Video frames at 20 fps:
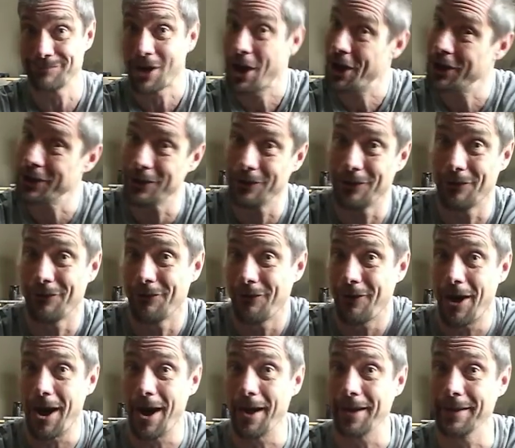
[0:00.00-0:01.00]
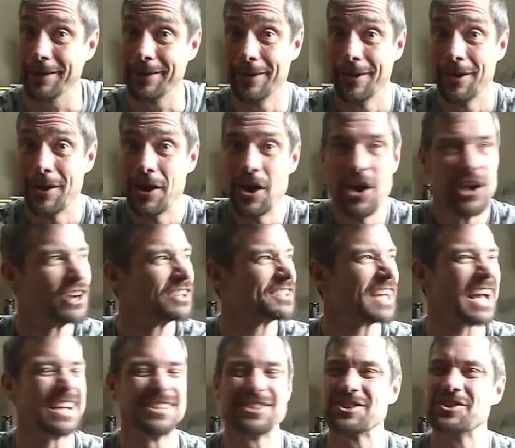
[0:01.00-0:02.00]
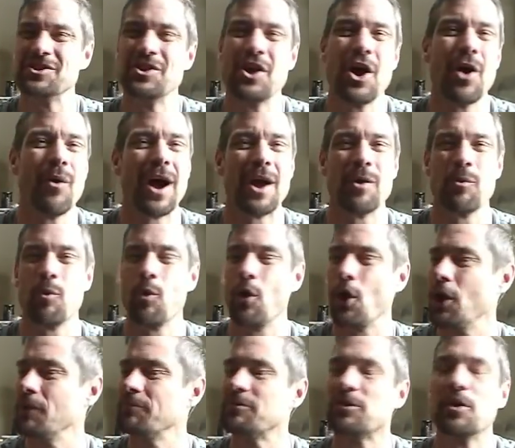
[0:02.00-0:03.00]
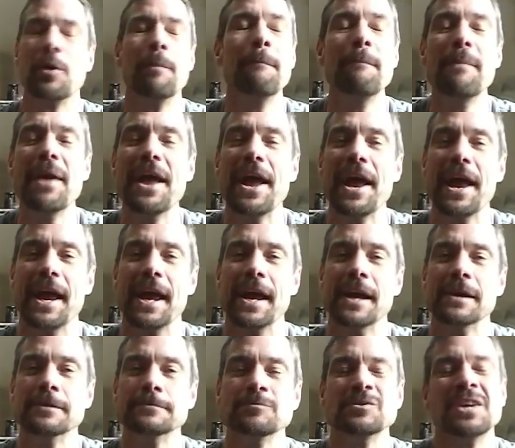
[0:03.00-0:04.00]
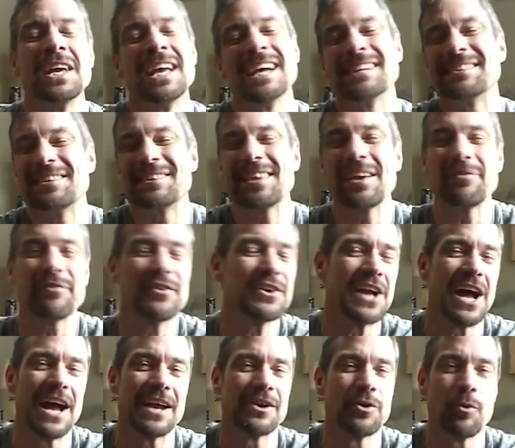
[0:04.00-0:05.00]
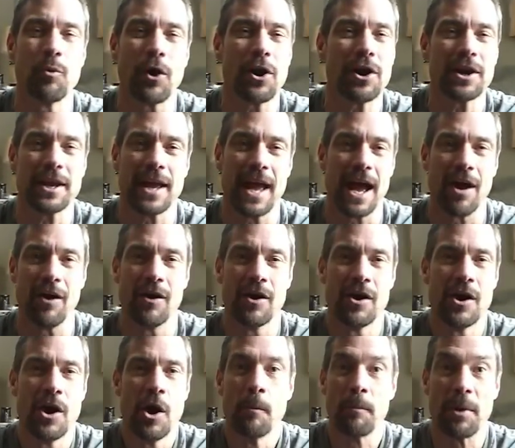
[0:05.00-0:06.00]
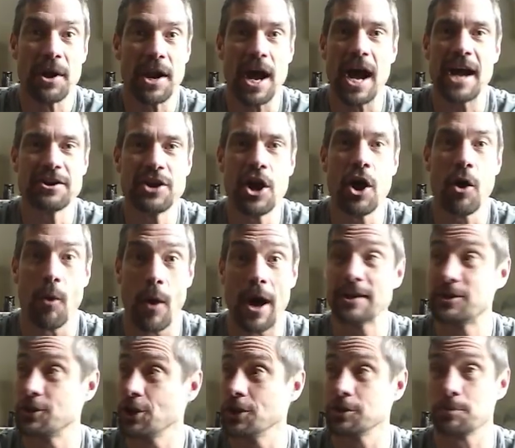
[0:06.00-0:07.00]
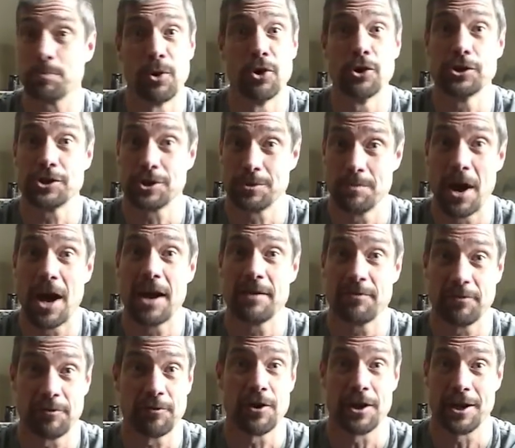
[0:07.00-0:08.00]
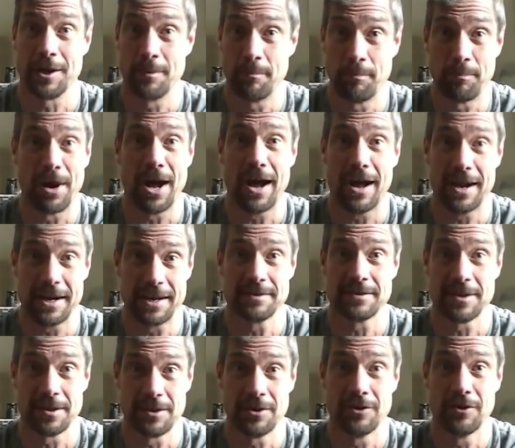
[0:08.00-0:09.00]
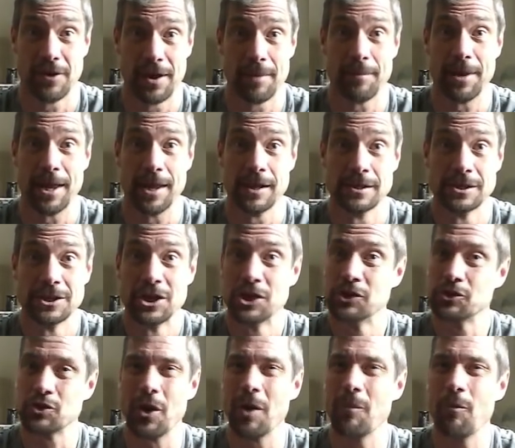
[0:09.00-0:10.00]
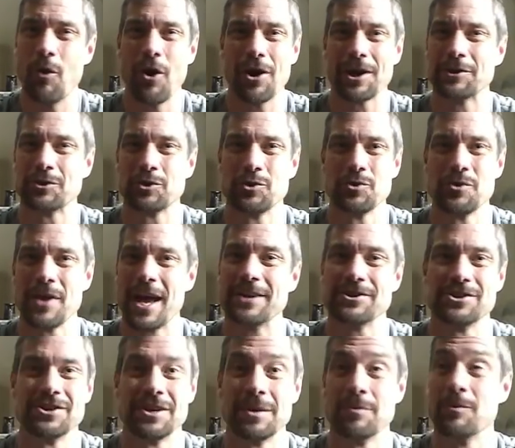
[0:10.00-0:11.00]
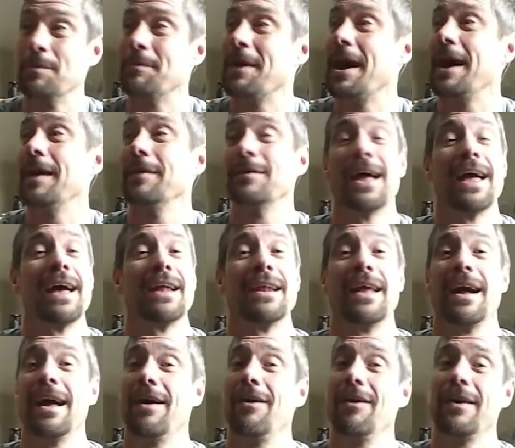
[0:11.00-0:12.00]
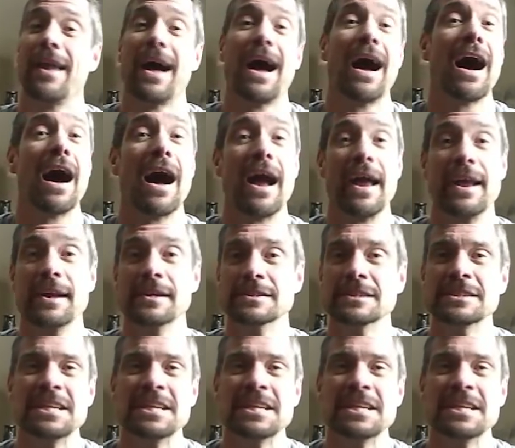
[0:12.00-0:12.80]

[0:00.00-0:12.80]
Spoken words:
I ain't gonna lie. Because I just know I work. To me, it's a different kind of workout. But I know I just pushed my freaking body to the limit. So I'm walking through that gym with my head held high.